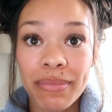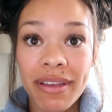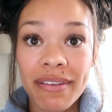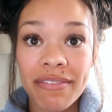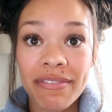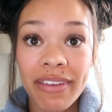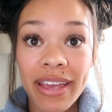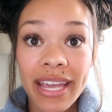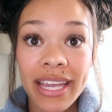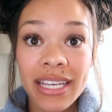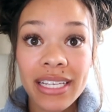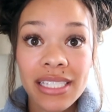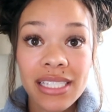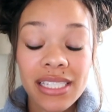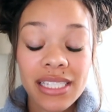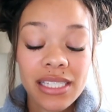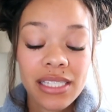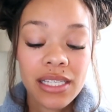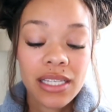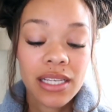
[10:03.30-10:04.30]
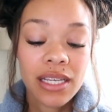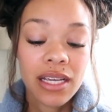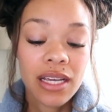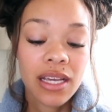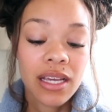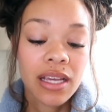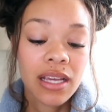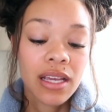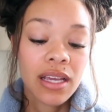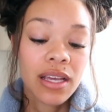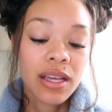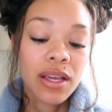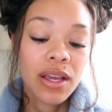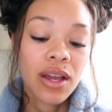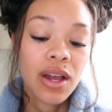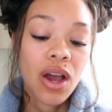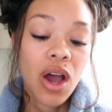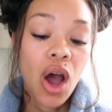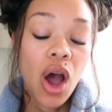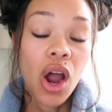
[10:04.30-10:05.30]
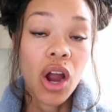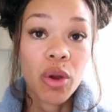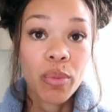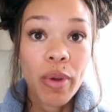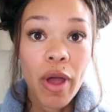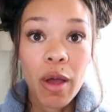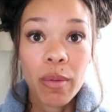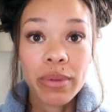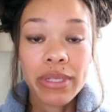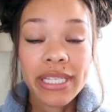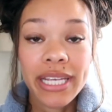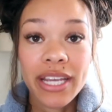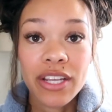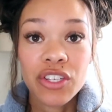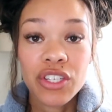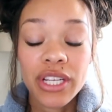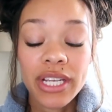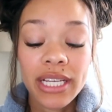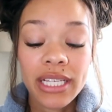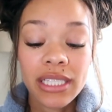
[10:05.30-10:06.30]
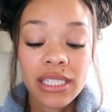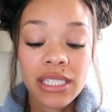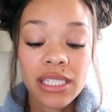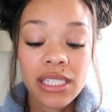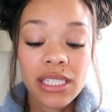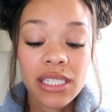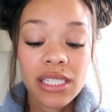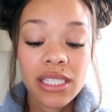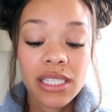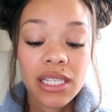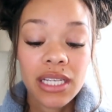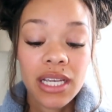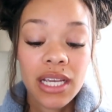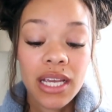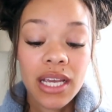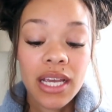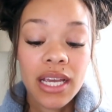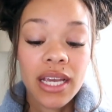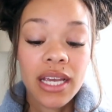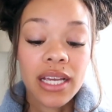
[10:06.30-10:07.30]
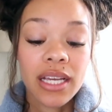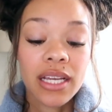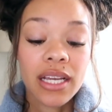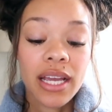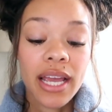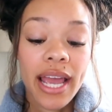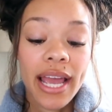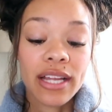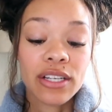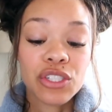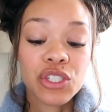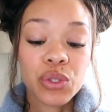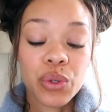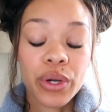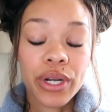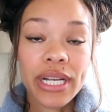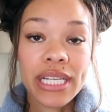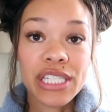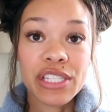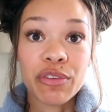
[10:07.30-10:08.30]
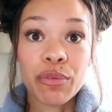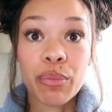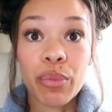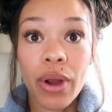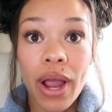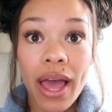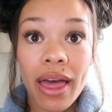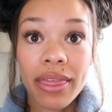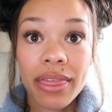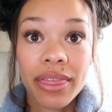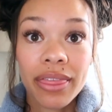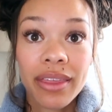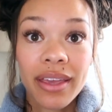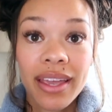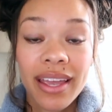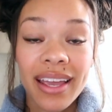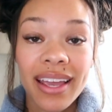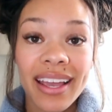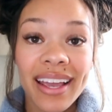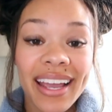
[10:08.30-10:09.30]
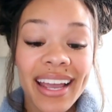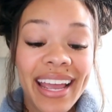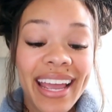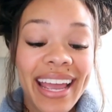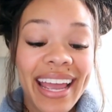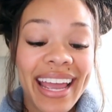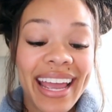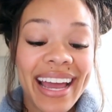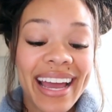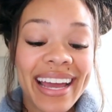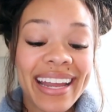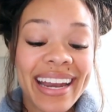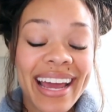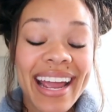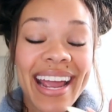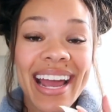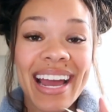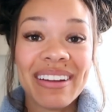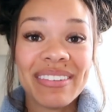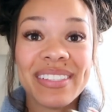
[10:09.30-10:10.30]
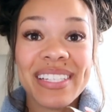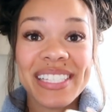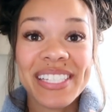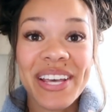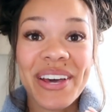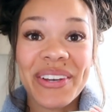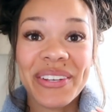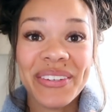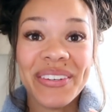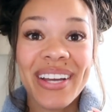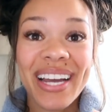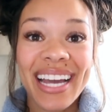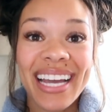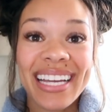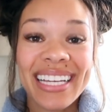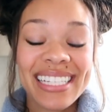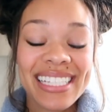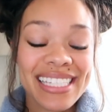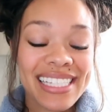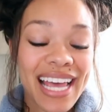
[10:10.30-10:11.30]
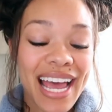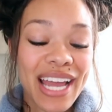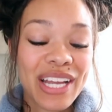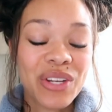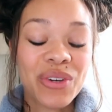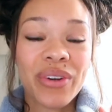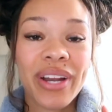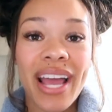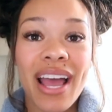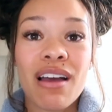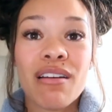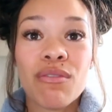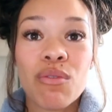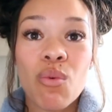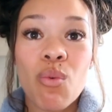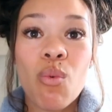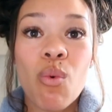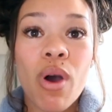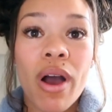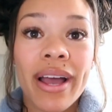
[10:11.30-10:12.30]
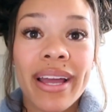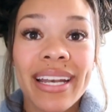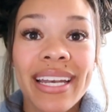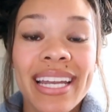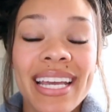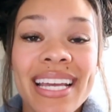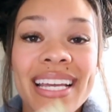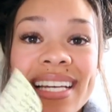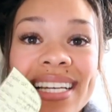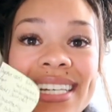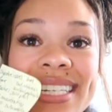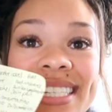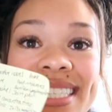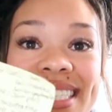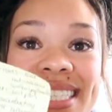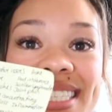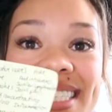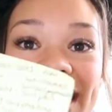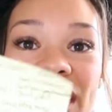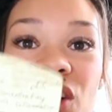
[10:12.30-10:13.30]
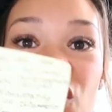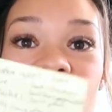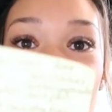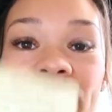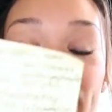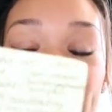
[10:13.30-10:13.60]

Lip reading: my face, heart palpitations, and shortness of breath. And I have to tell you guys, I don't have one single